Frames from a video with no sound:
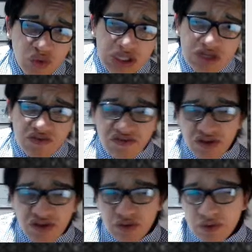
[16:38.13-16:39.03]
which of the
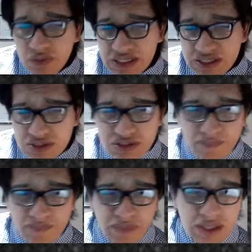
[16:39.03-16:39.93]
following reasons:
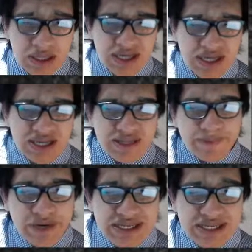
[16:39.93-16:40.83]
the
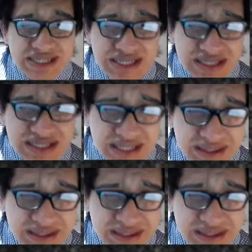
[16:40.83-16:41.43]
president